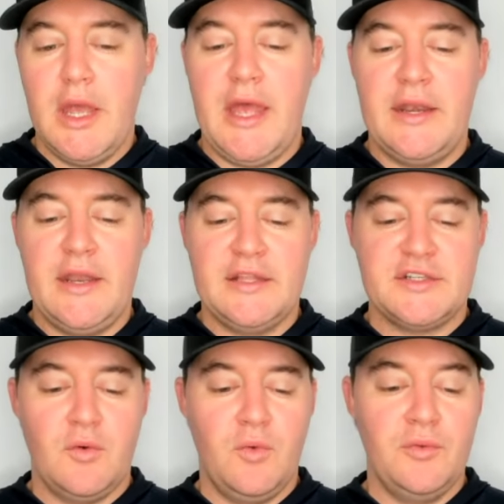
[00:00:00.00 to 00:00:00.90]
And
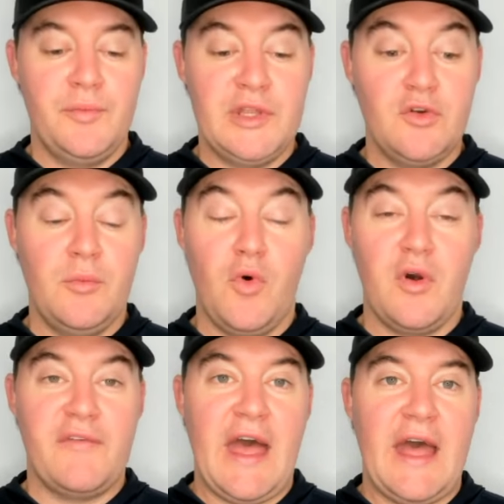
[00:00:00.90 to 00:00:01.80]
so we'll be doing more
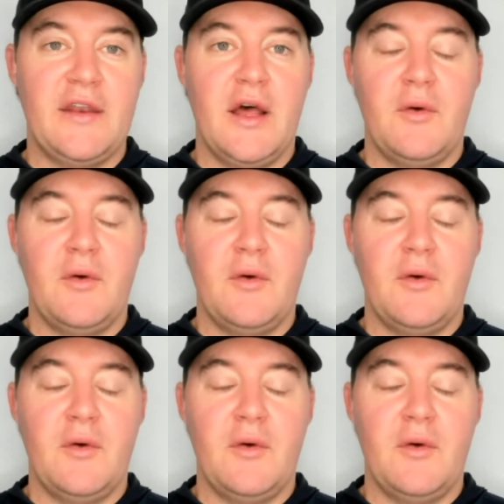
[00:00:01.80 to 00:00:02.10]
of that.